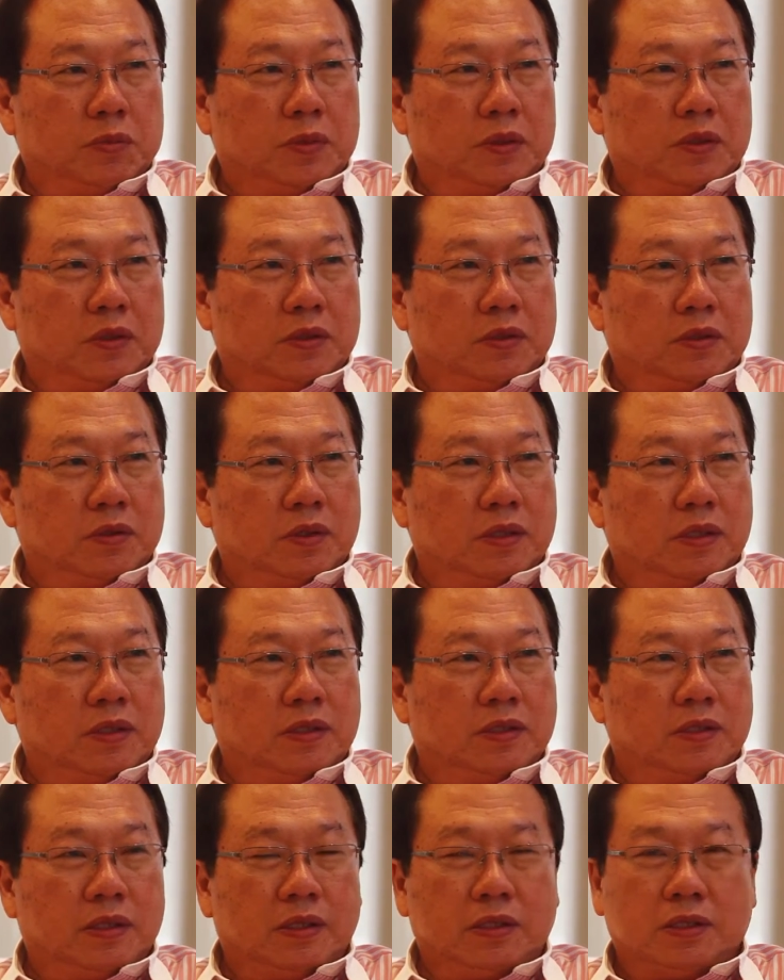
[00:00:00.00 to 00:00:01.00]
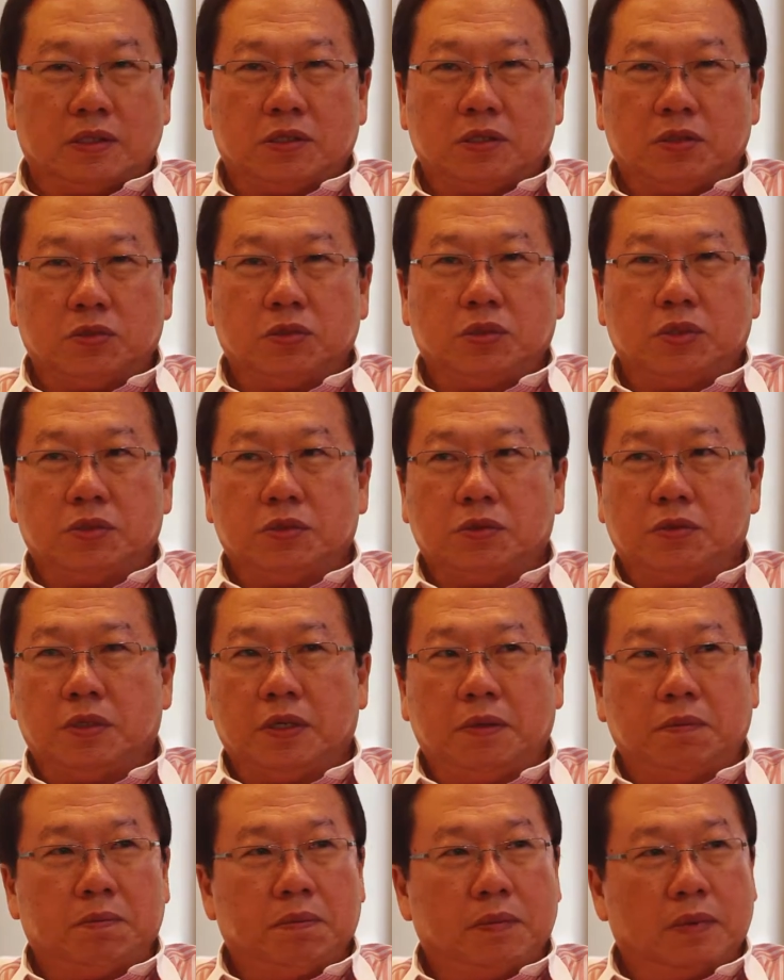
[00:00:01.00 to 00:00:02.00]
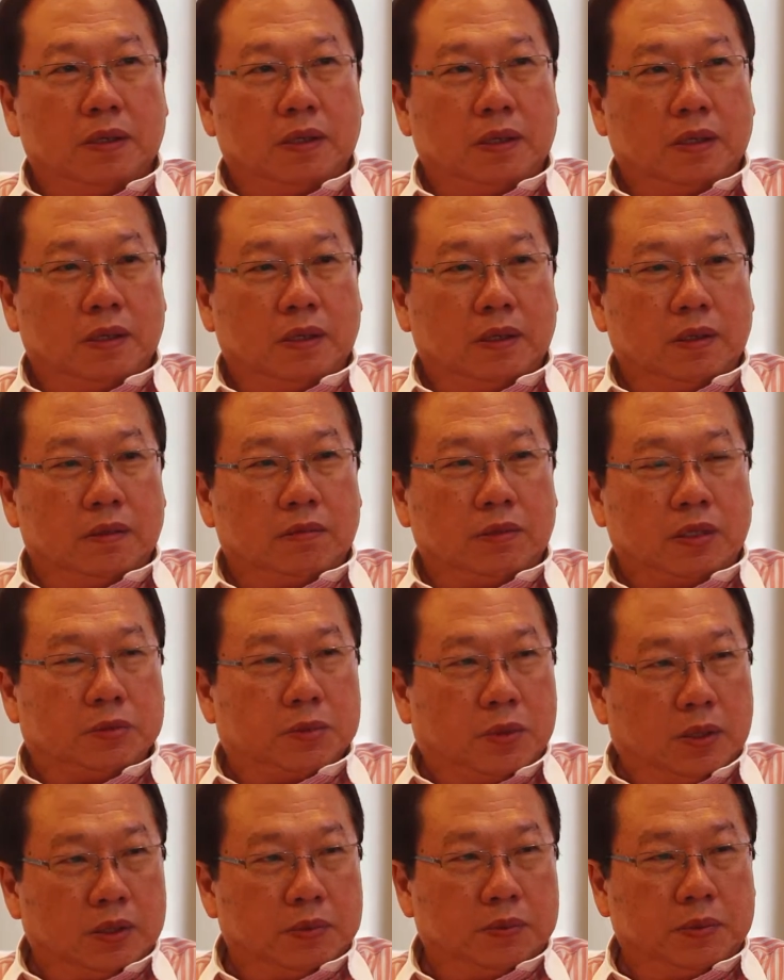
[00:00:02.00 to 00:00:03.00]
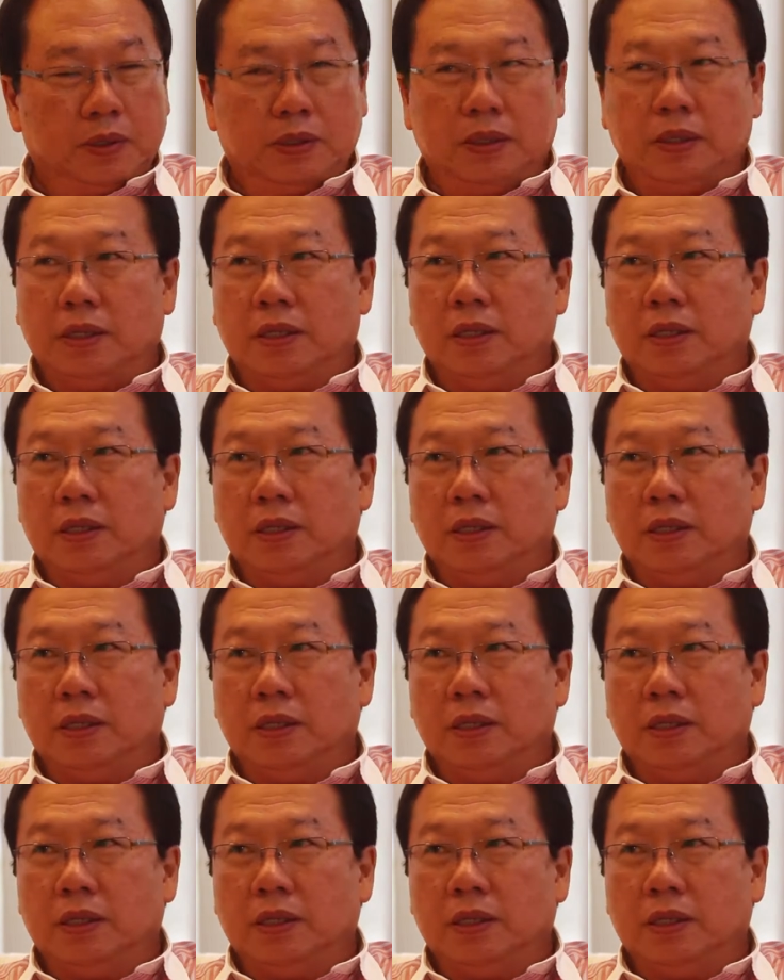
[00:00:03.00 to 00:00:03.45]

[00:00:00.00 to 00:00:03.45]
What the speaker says: it's a social responsibility.